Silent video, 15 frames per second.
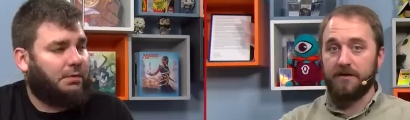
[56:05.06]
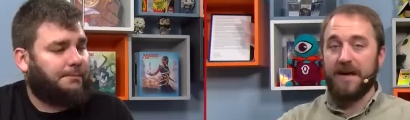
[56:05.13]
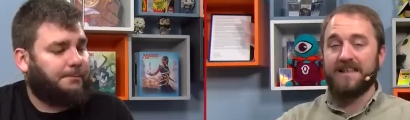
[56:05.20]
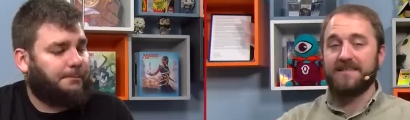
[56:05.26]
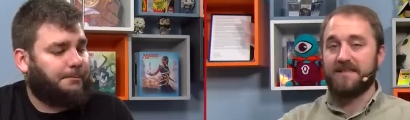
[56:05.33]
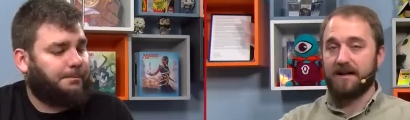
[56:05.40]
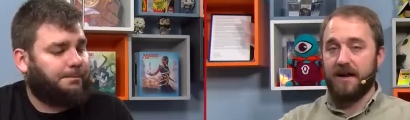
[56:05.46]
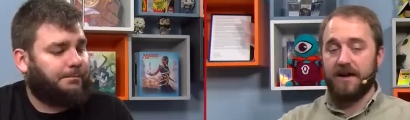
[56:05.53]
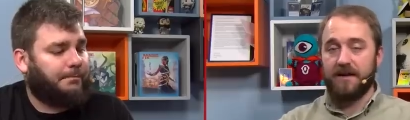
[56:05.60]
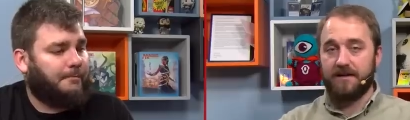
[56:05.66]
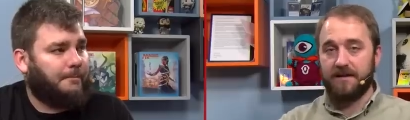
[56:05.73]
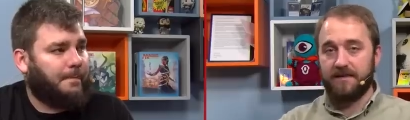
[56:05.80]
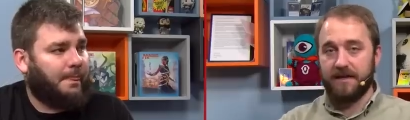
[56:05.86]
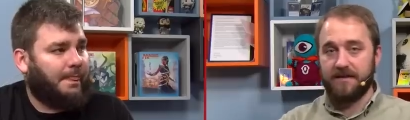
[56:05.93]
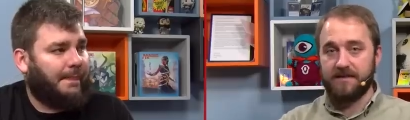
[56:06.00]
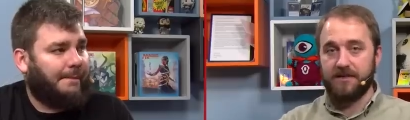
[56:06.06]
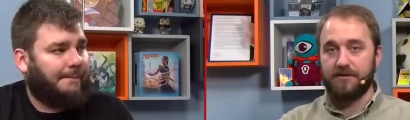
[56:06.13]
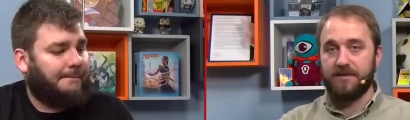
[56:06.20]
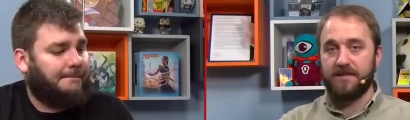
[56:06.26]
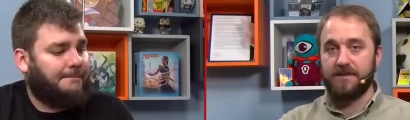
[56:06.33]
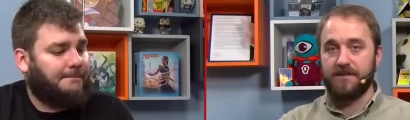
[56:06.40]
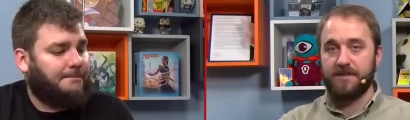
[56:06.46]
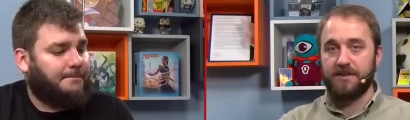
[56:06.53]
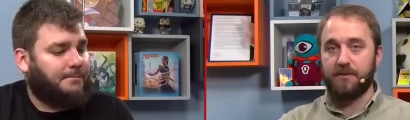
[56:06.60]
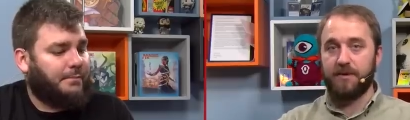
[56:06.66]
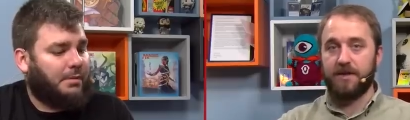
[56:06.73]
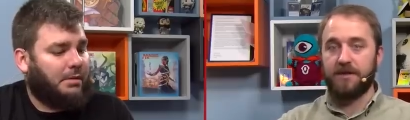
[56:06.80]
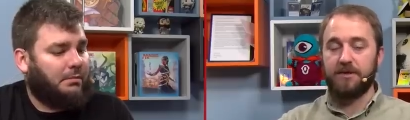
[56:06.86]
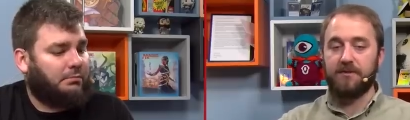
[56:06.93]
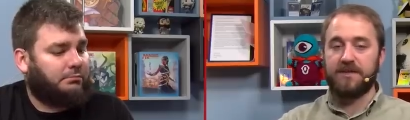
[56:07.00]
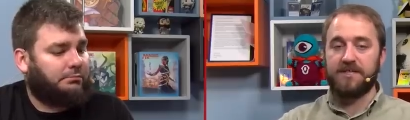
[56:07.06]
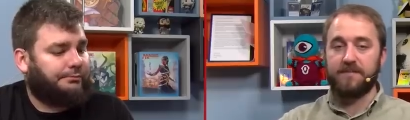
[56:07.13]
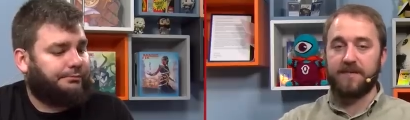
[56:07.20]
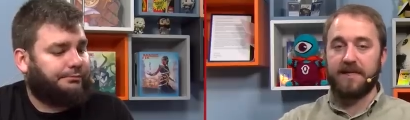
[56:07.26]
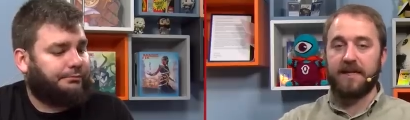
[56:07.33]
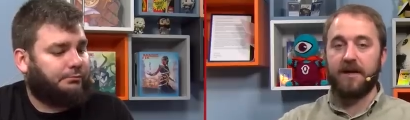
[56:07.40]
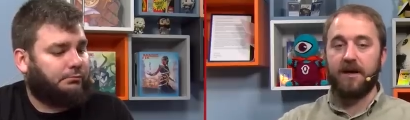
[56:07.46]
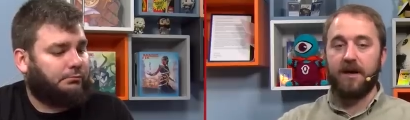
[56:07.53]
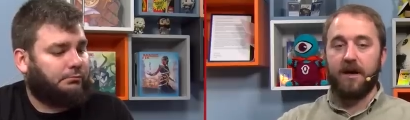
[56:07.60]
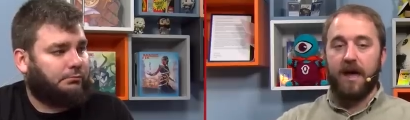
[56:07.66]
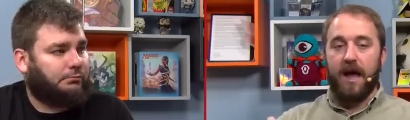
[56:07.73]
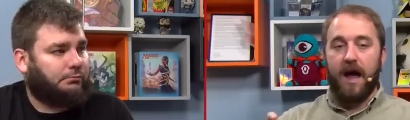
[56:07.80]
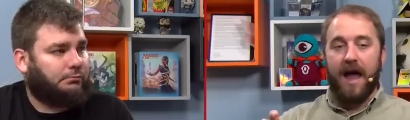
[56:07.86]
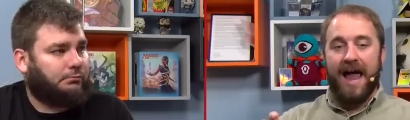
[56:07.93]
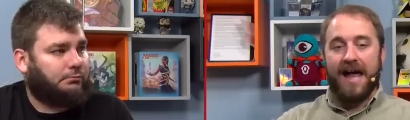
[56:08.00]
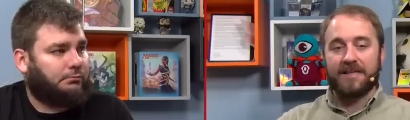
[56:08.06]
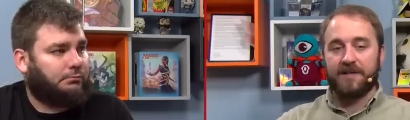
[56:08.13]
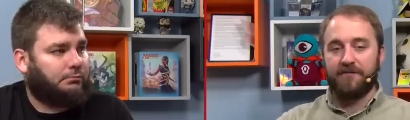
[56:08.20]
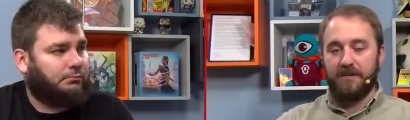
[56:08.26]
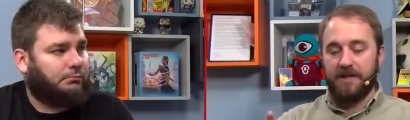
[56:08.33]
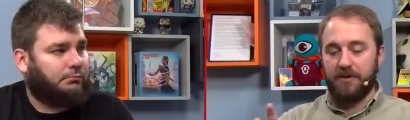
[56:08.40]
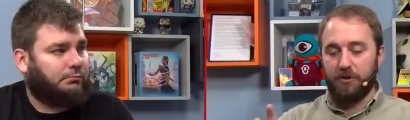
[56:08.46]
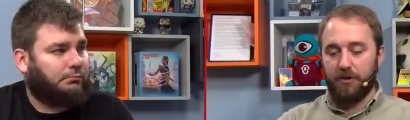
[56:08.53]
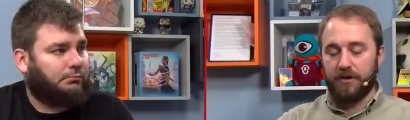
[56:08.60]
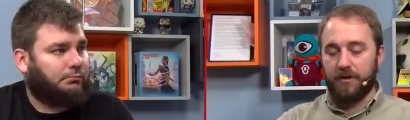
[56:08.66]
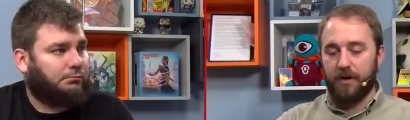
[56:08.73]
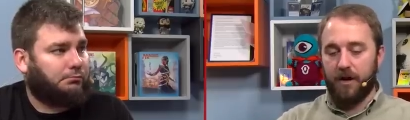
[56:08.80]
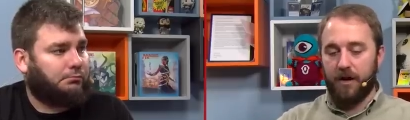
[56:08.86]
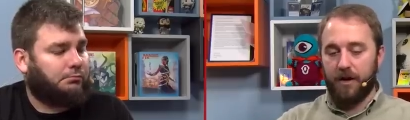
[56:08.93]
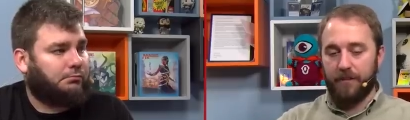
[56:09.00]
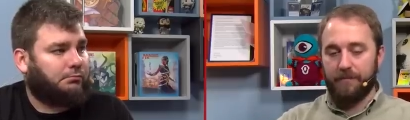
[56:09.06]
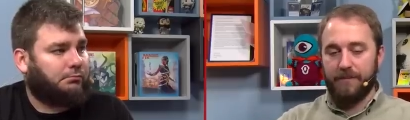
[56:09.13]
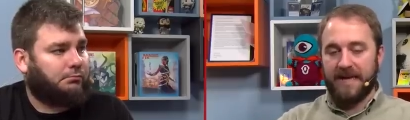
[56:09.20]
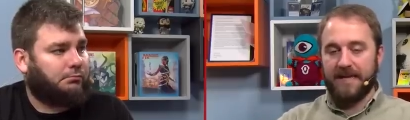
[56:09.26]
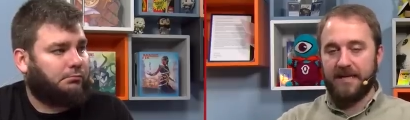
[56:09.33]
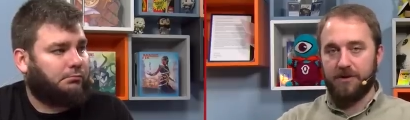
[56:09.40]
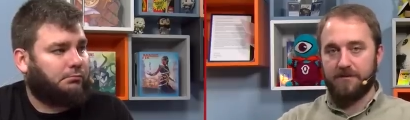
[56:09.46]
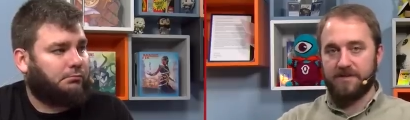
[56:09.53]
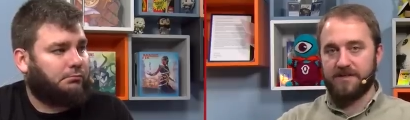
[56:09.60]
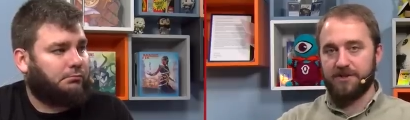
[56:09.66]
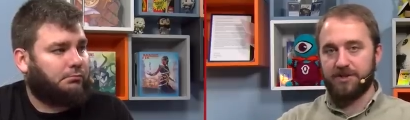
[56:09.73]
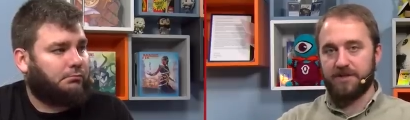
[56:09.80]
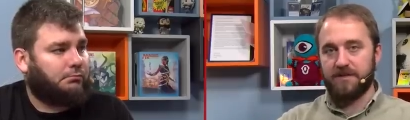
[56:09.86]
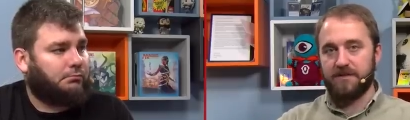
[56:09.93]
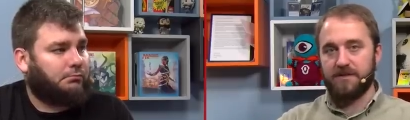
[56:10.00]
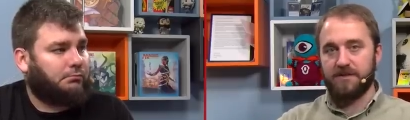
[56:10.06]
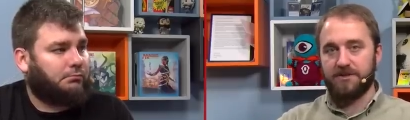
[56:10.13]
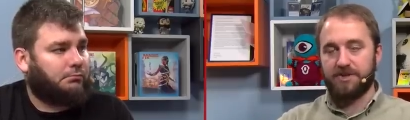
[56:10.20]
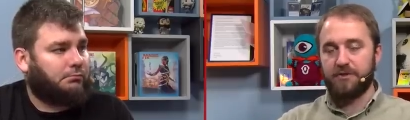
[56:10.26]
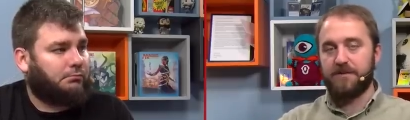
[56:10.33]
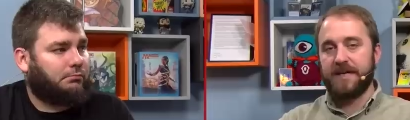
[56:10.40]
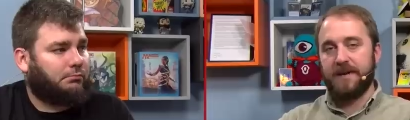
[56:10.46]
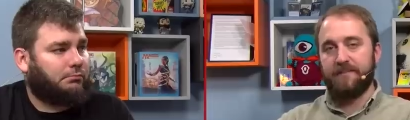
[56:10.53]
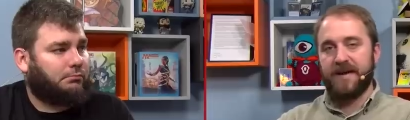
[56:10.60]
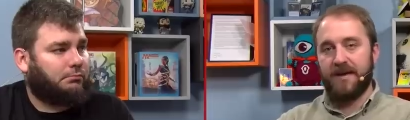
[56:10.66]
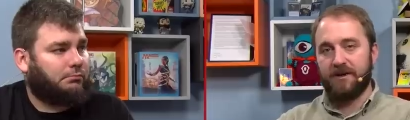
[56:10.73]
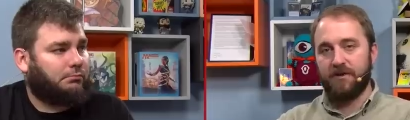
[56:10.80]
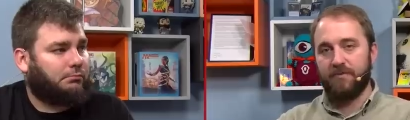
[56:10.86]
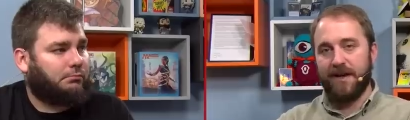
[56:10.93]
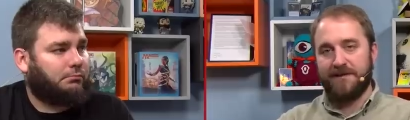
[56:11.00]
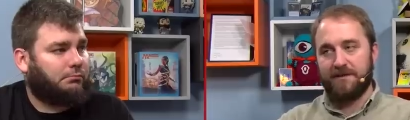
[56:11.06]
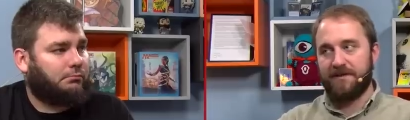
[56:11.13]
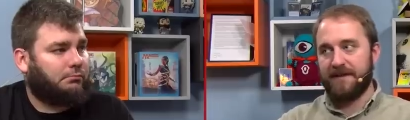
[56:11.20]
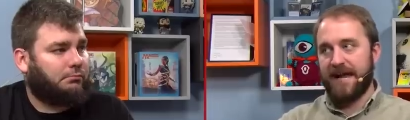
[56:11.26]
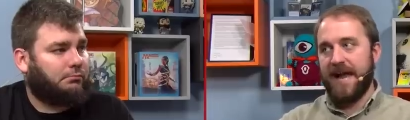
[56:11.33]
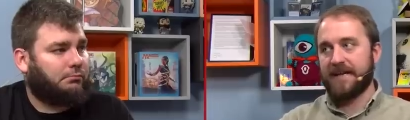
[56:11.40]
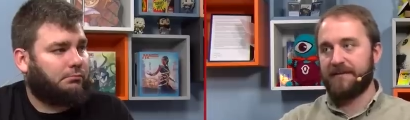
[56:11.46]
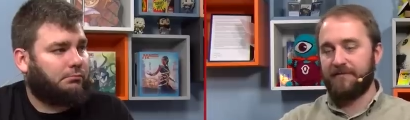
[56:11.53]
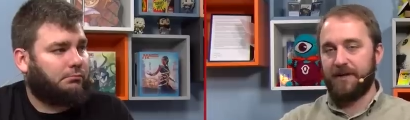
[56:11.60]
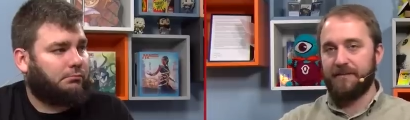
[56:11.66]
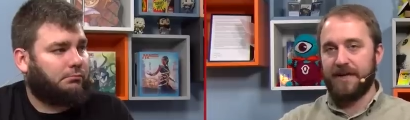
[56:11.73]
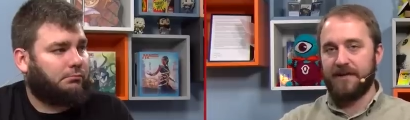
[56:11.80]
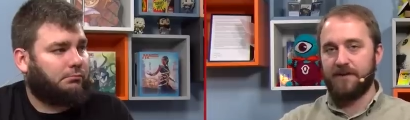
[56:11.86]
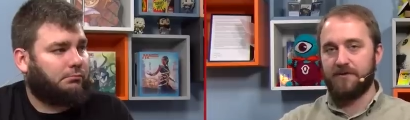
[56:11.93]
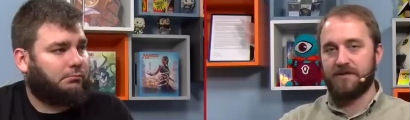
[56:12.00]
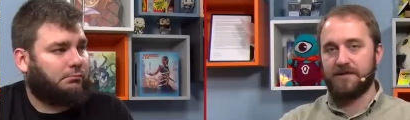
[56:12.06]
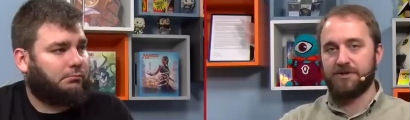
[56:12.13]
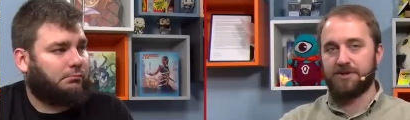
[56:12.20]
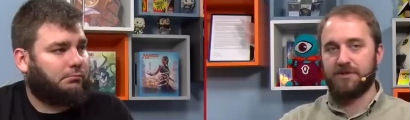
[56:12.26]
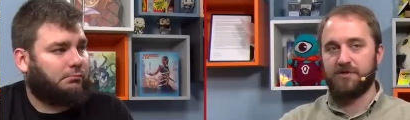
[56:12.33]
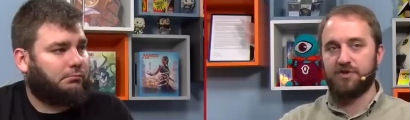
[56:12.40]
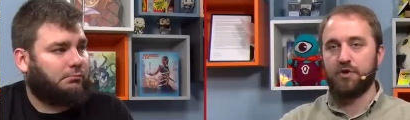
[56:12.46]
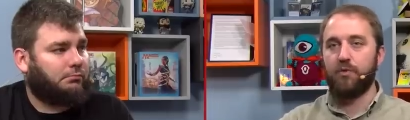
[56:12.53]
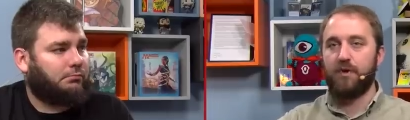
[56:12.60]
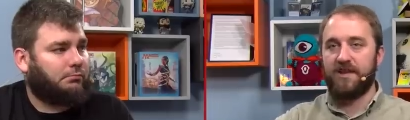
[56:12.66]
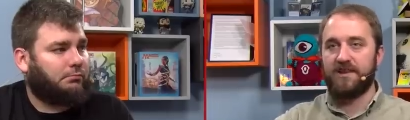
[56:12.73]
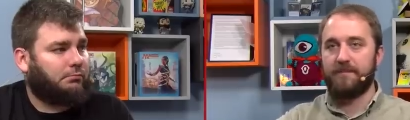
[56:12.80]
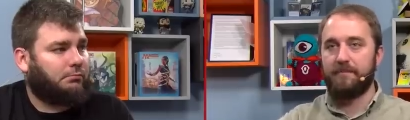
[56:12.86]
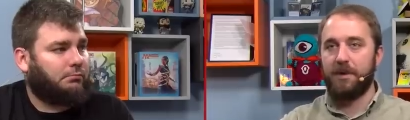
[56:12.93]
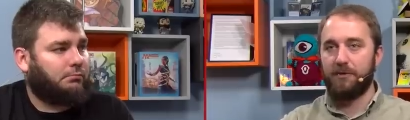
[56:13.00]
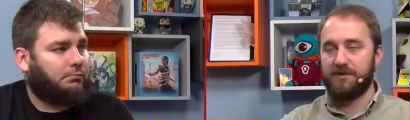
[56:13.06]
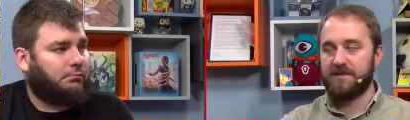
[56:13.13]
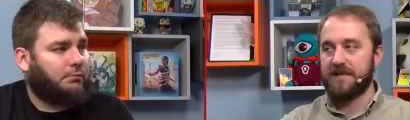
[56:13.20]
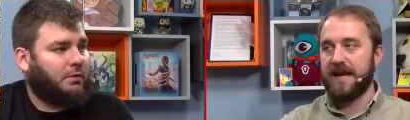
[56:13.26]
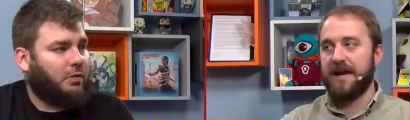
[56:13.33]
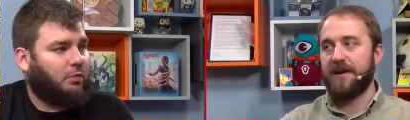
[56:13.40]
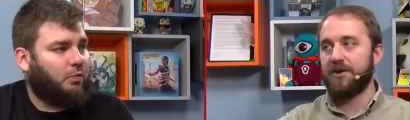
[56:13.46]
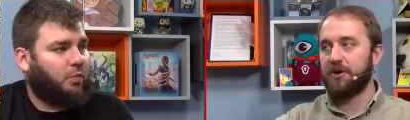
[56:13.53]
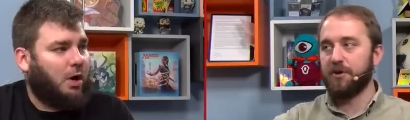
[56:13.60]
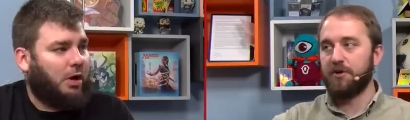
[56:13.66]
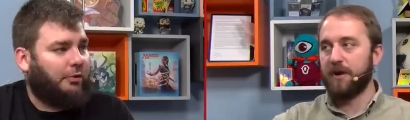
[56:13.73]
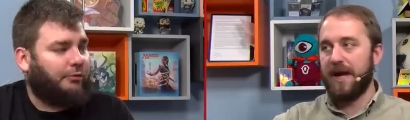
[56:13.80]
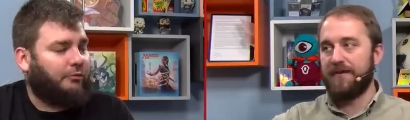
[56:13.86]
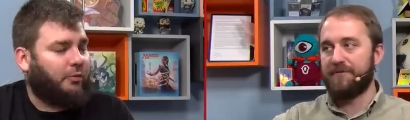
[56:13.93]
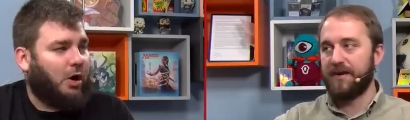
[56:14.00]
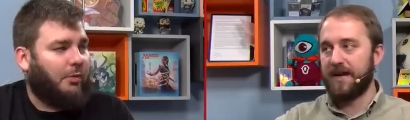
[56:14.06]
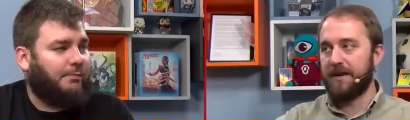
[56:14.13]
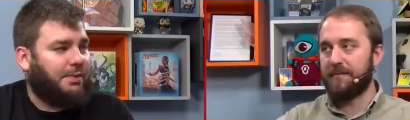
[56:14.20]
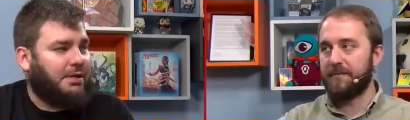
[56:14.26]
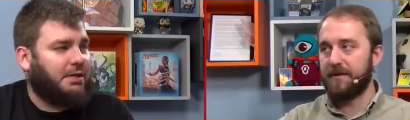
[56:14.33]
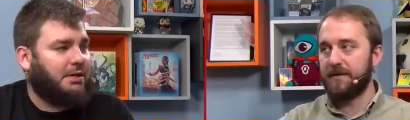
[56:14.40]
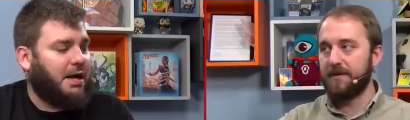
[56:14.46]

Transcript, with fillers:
Speaker 1: That's the kind of things that you need to be doing. You need to be actively look uh, making your decisions to get better rather than actively making your decisions to win the most at your while, F&M. while being